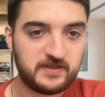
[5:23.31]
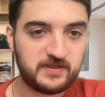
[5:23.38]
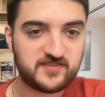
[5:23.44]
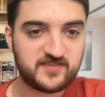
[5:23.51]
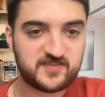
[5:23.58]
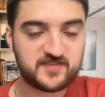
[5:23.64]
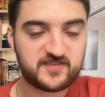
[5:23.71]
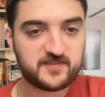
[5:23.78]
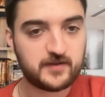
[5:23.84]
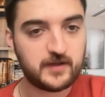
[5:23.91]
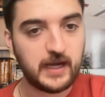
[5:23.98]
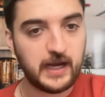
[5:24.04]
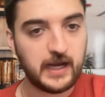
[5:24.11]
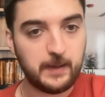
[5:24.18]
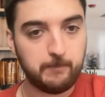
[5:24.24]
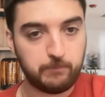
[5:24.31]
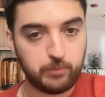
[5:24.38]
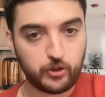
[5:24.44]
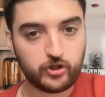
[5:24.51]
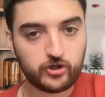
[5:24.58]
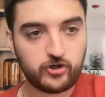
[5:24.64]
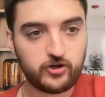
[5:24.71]
Beast's uh,
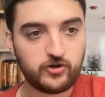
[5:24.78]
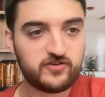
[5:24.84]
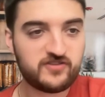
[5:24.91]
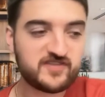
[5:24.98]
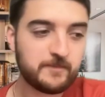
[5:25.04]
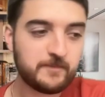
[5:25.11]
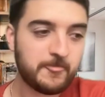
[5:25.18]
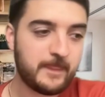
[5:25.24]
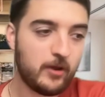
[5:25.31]
Burgers